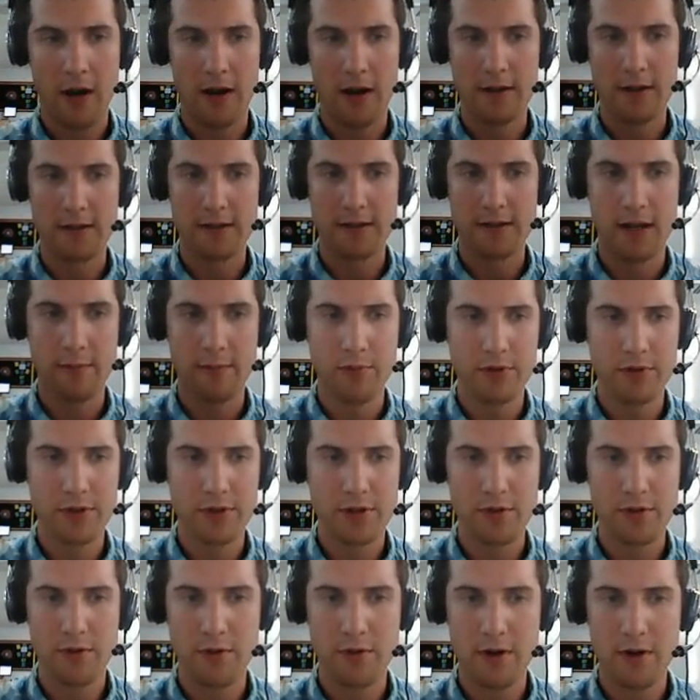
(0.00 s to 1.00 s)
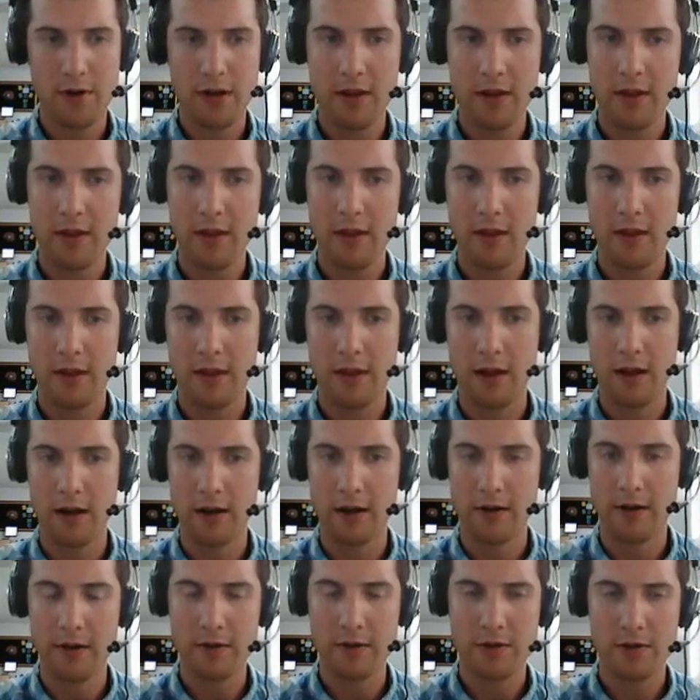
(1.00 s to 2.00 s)
a sample story that
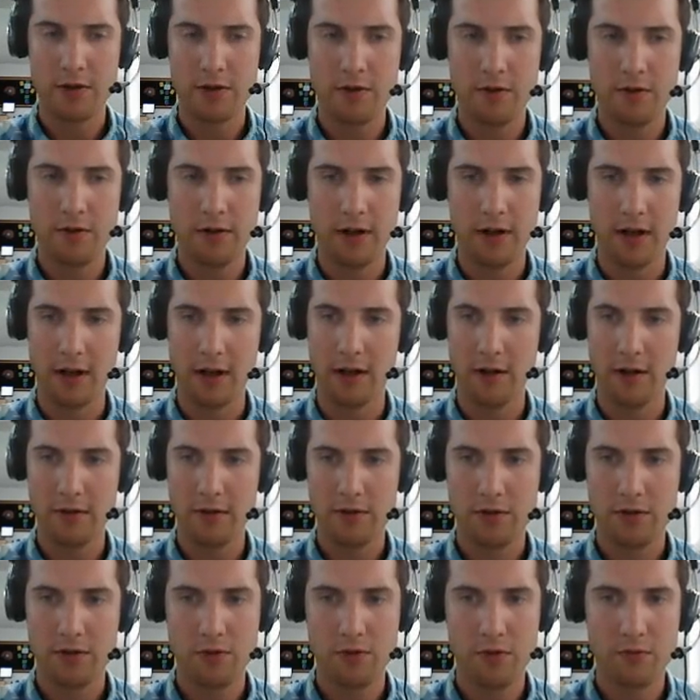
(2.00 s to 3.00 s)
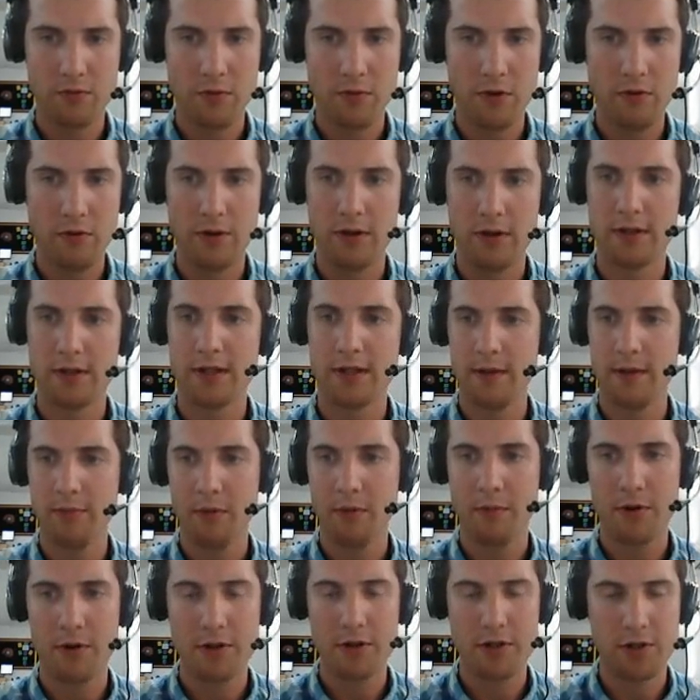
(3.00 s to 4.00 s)
another student at another school wrote, a
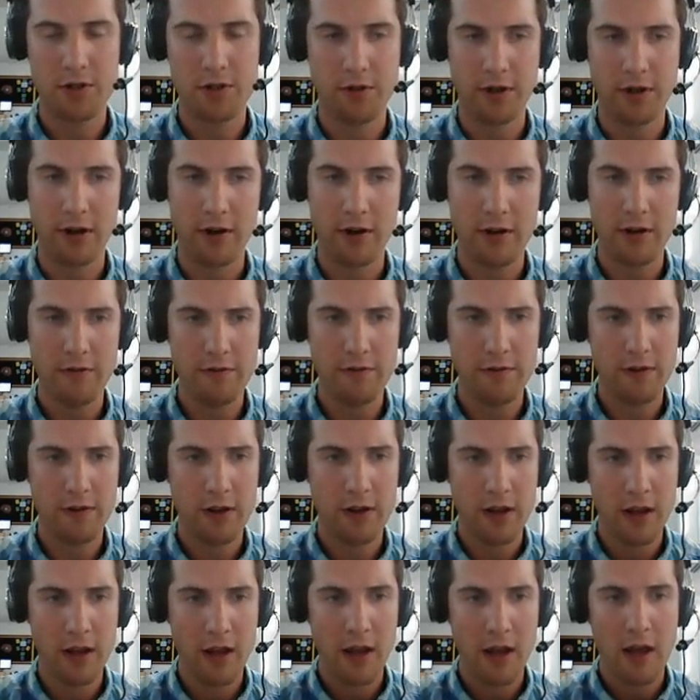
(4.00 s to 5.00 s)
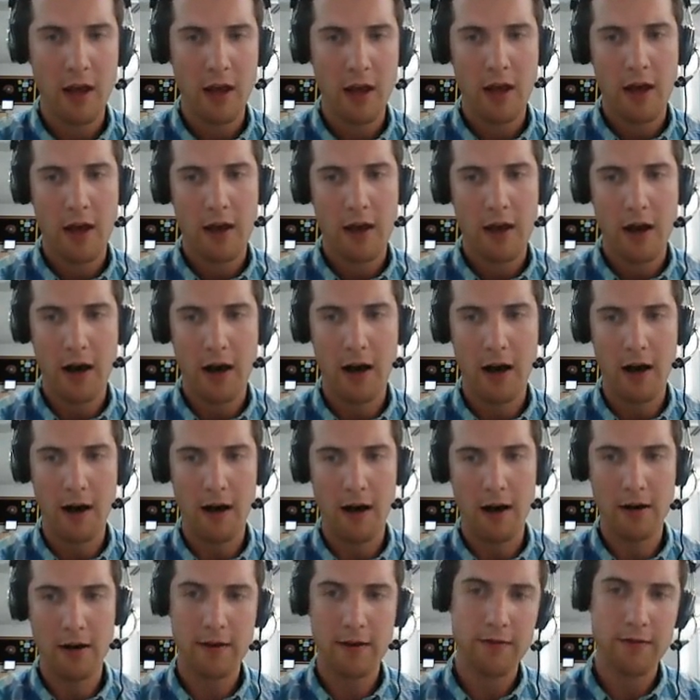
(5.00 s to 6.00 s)
sample personal narrative.
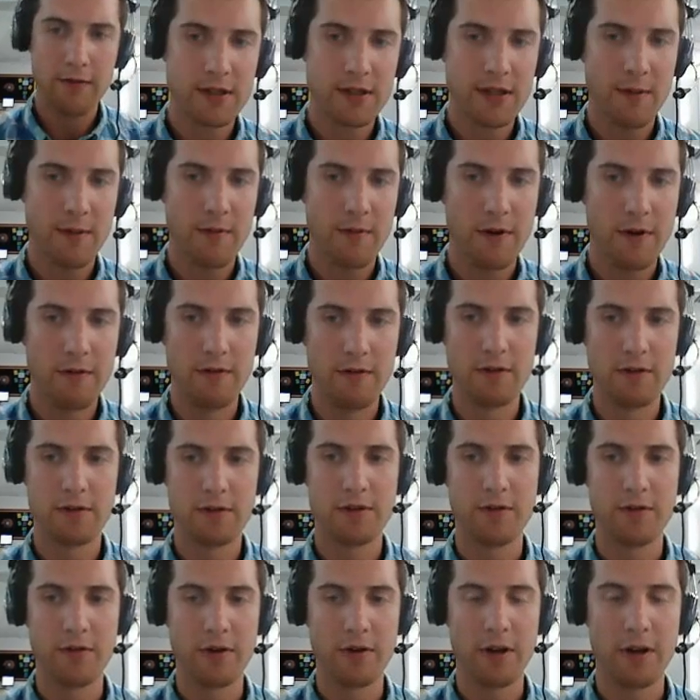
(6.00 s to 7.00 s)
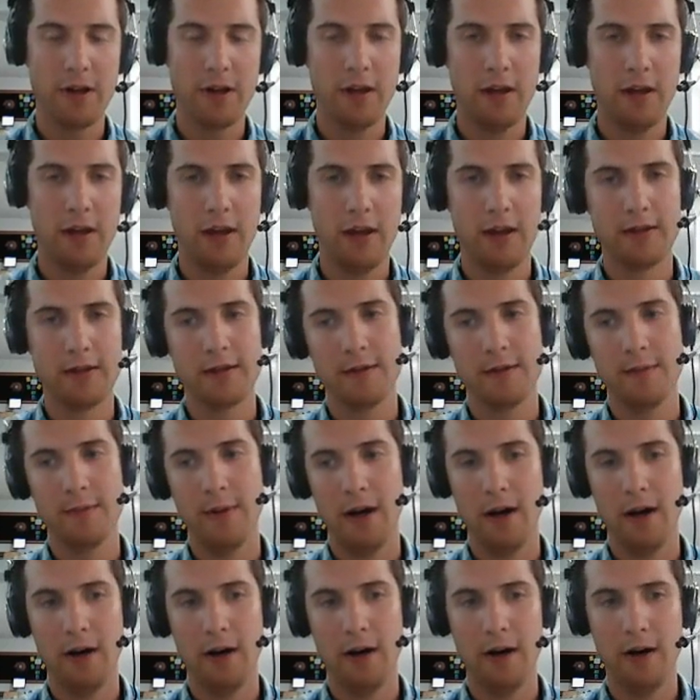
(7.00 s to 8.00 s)
I'll a summary of their story. It's
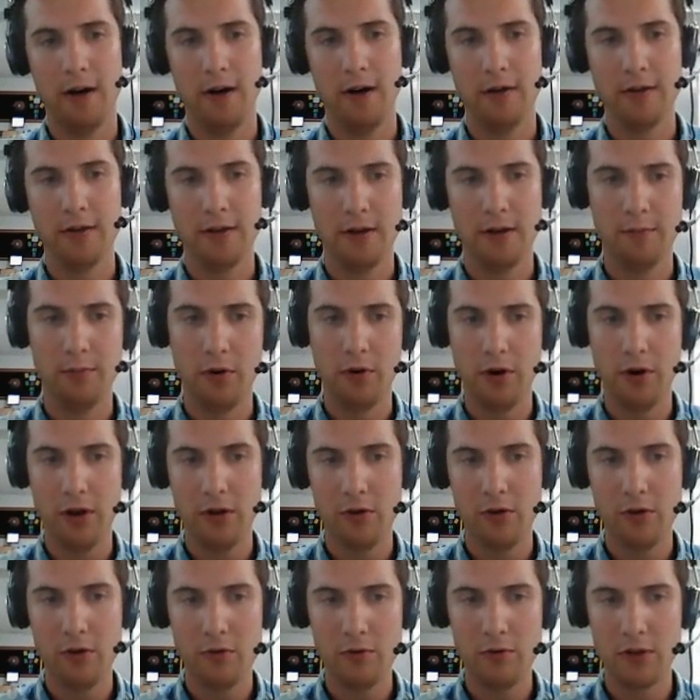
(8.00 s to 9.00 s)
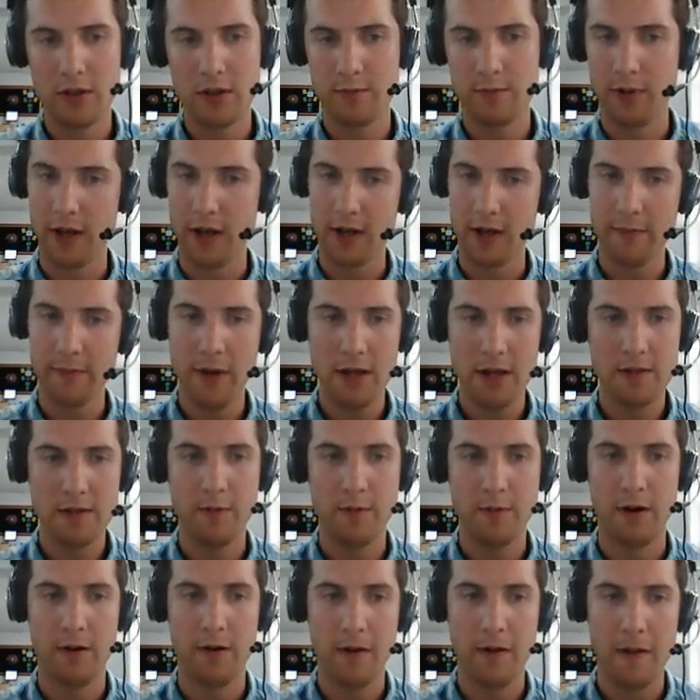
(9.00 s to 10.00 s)
about a boy who is playing
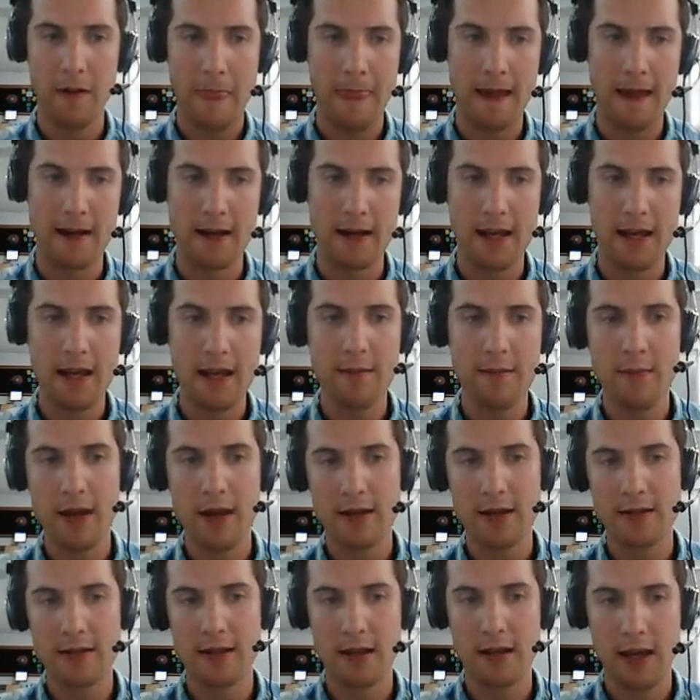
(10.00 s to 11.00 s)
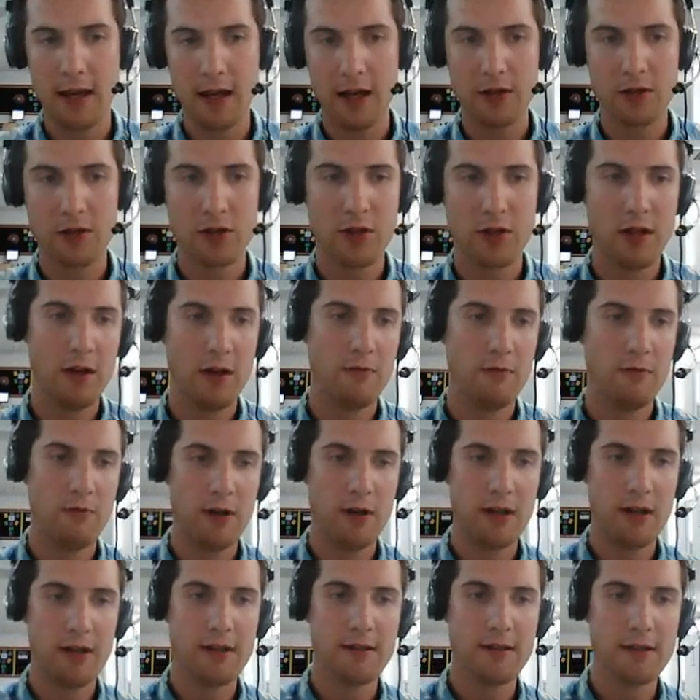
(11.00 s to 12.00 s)
baseball, and he makes the catch that
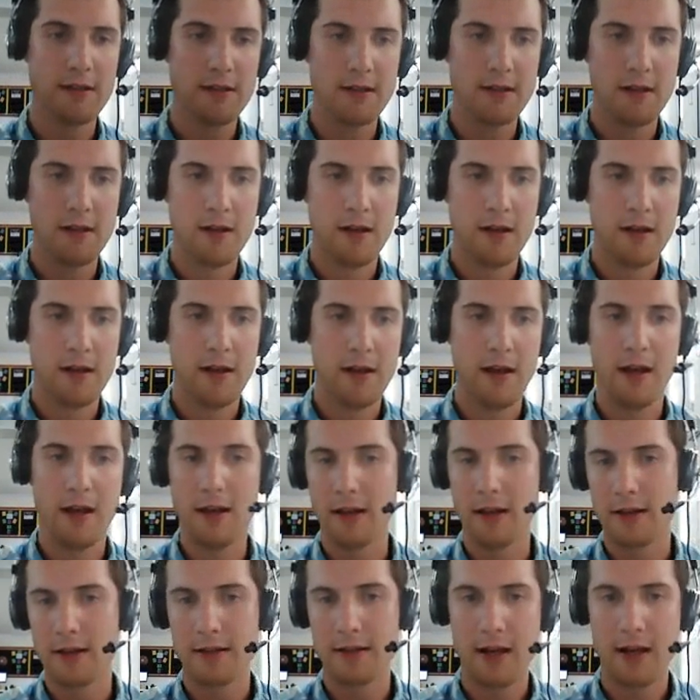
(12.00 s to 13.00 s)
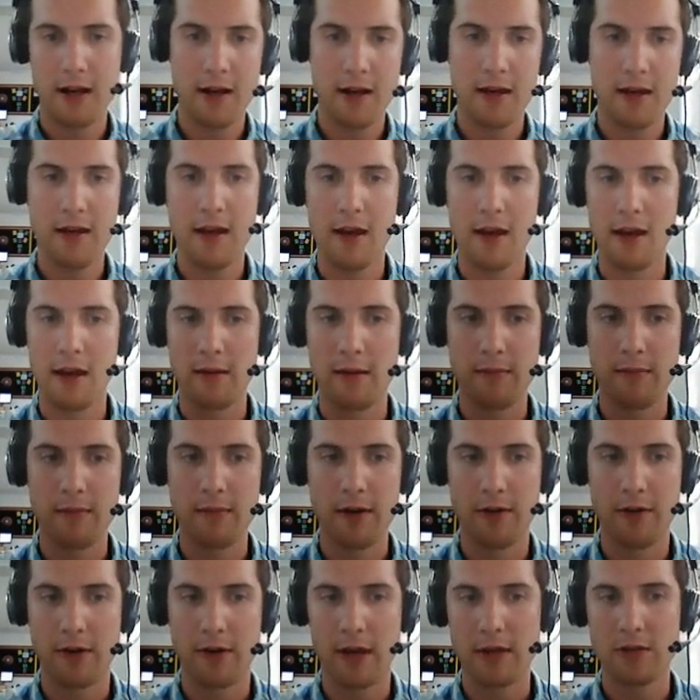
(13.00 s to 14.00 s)
wins an exciting game.
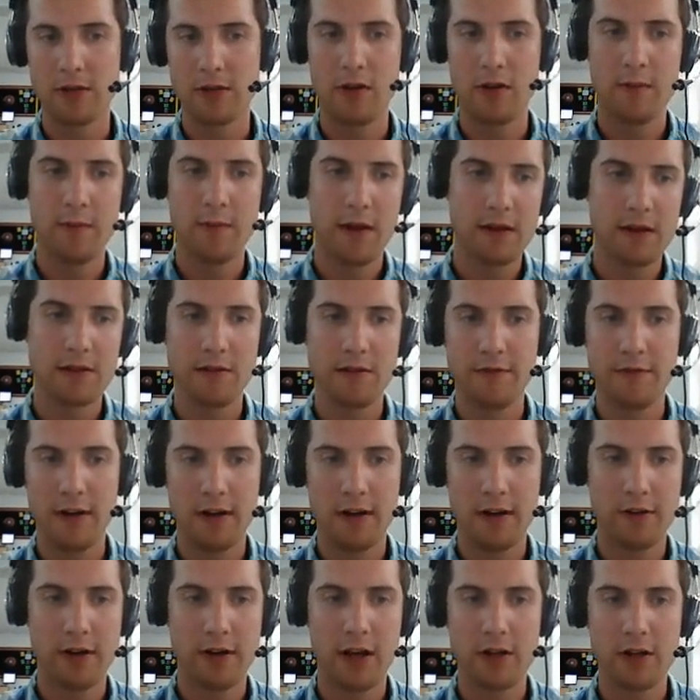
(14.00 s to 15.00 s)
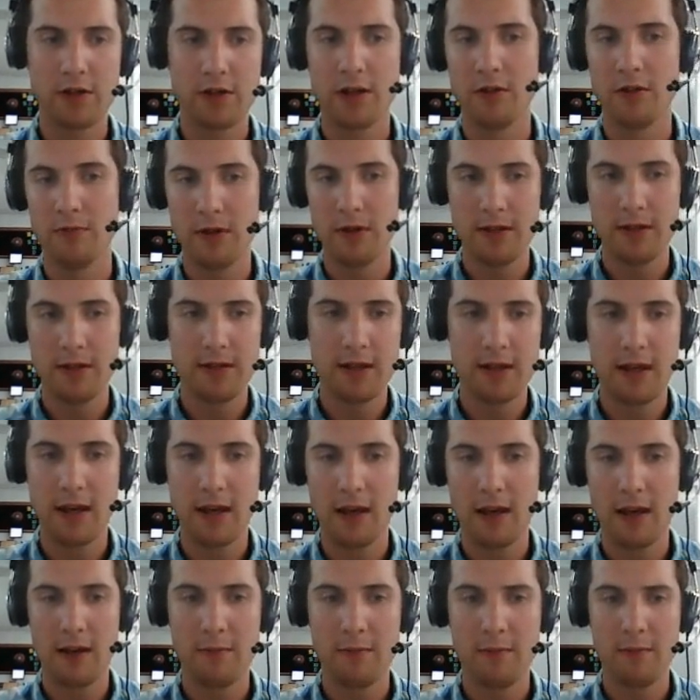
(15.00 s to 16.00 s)
Okay, so he makes the final catch that wins the
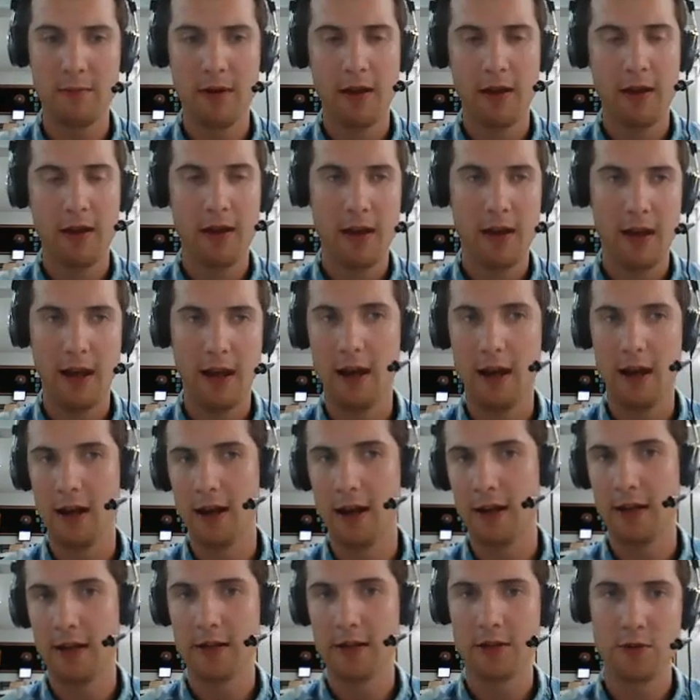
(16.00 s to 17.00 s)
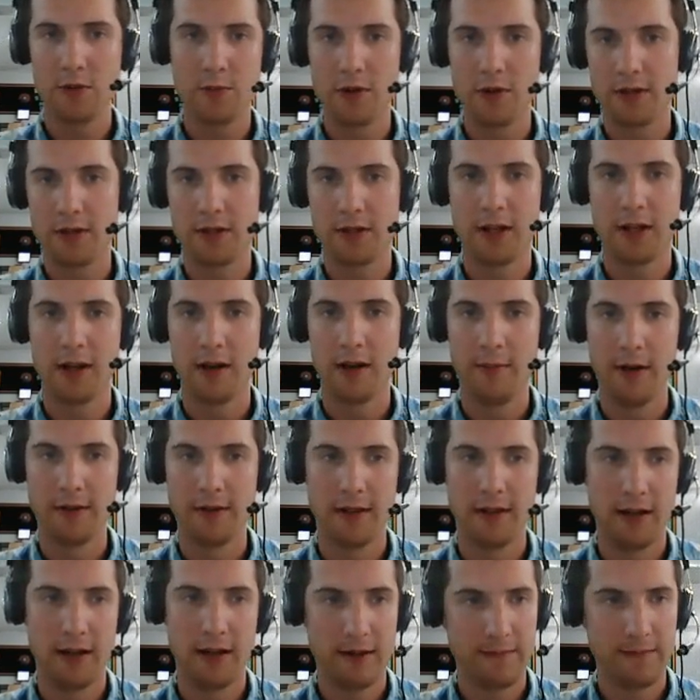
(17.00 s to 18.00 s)
game, and he's super excited
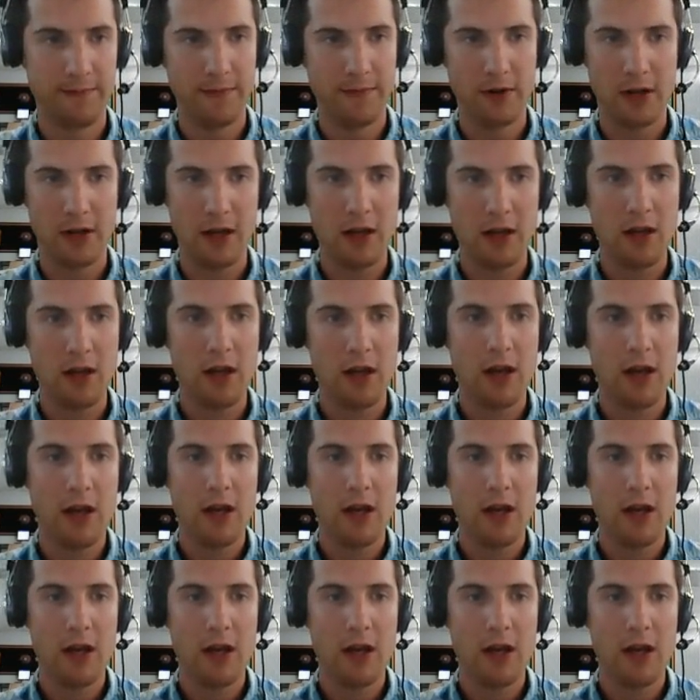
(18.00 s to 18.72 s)
about that. Okay,